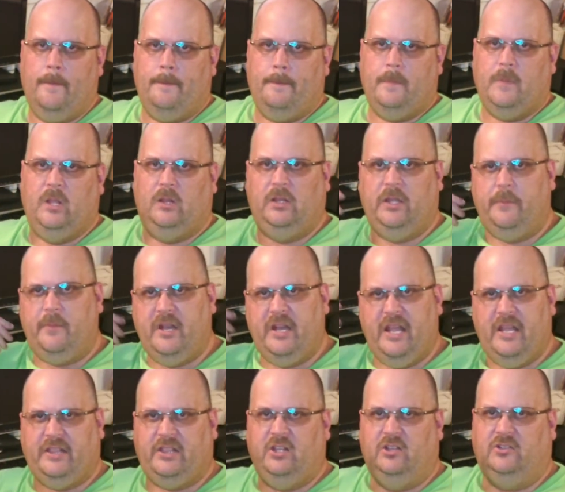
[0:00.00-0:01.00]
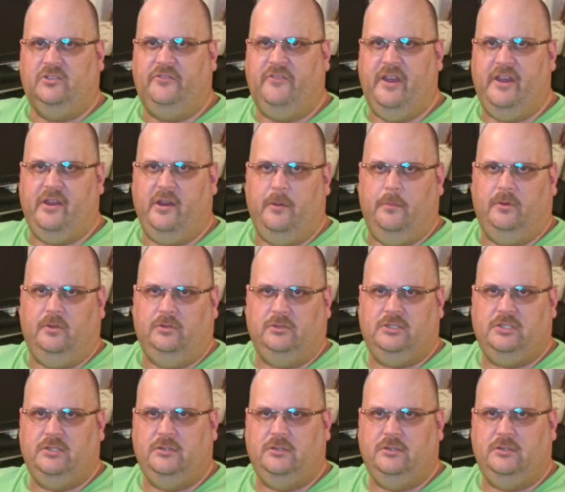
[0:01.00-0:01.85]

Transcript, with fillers: Eliminate those variables.